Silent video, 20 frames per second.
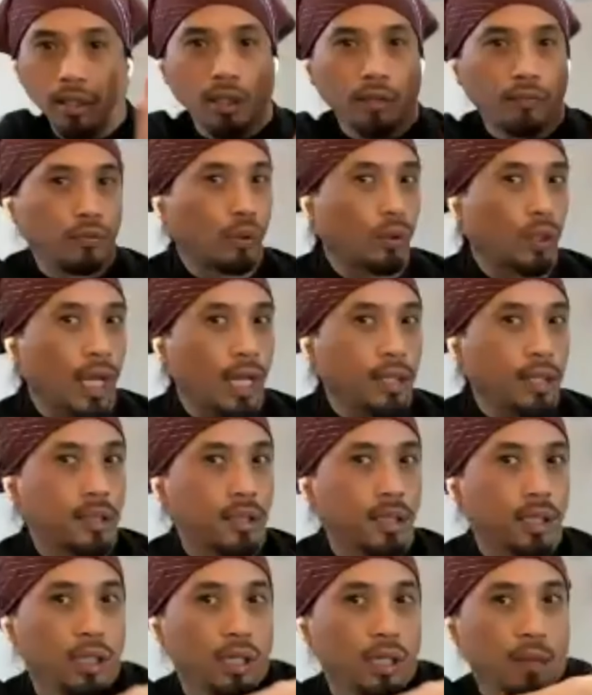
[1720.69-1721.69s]
And if you can't
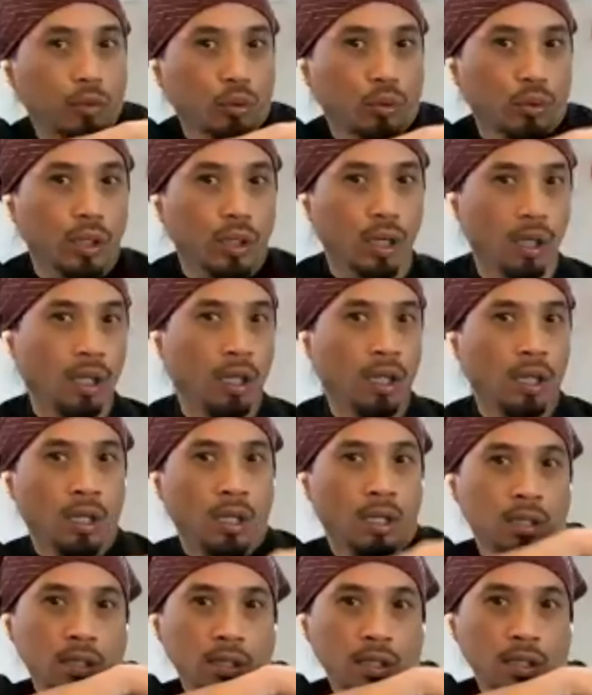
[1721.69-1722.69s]
see, I'm doing a
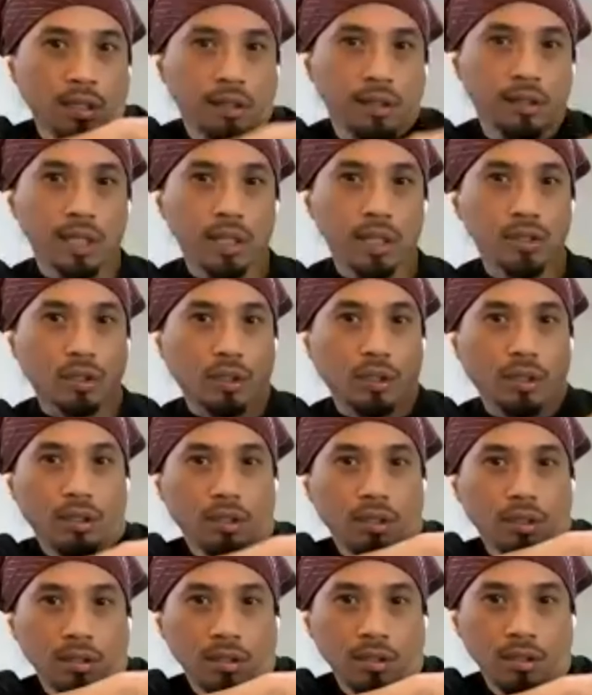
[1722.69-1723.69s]
scissor,
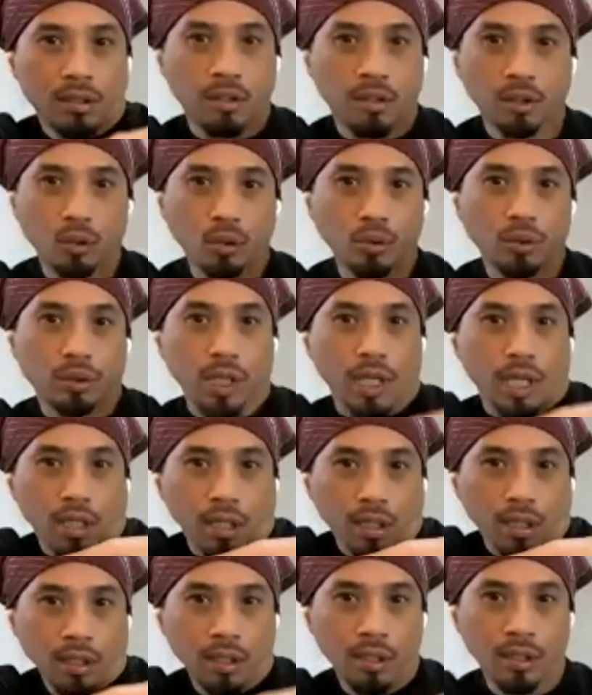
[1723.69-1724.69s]

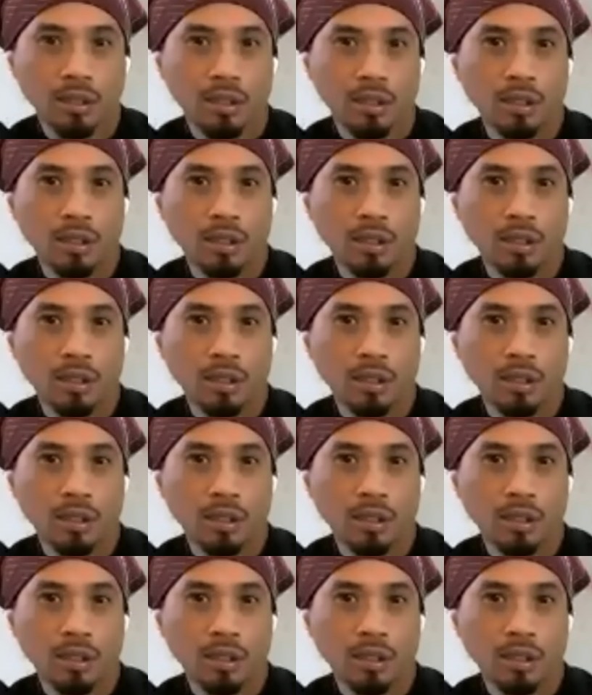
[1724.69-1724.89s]
gunting.